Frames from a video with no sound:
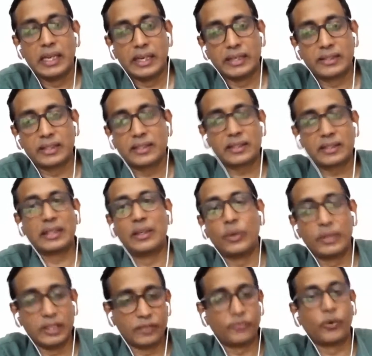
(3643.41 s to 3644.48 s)
It's just, the
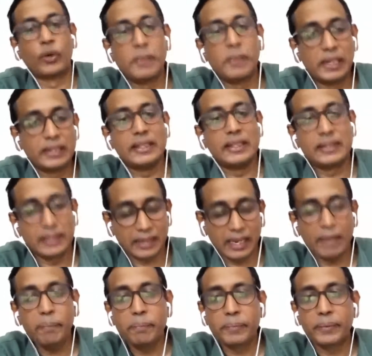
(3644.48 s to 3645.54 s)
affordability is a
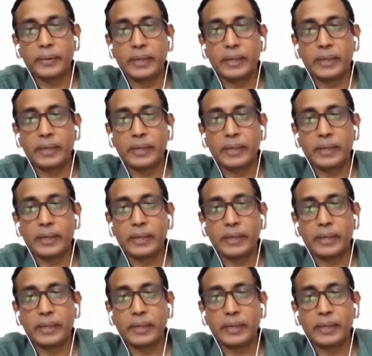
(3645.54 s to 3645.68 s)
cap.